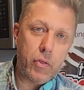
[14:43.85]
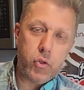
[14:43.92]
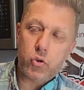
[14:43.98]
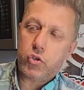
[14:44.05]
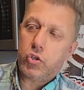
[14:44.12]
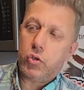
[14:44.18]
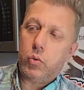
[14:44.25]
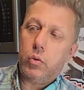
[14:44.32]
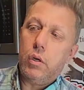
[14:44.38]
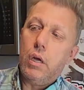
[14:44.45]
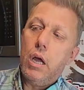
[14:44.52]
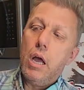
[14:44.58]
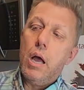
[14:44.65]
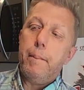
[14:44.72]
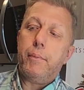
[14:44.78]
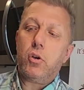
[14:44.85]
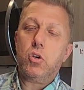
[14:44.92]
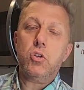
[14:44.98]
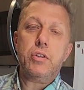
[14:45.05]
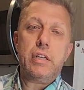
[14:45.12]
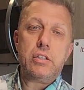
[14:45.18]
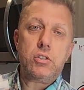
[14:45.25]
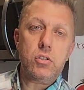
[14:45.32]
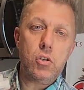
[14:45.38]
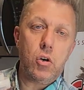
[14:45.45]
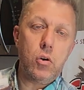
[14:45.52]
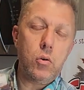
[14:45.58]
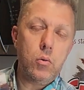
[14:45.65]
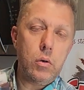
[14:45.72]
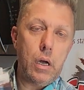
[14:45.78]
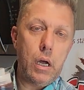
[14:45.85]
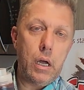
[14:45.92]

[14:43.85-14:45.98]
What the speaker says: or two, because there's no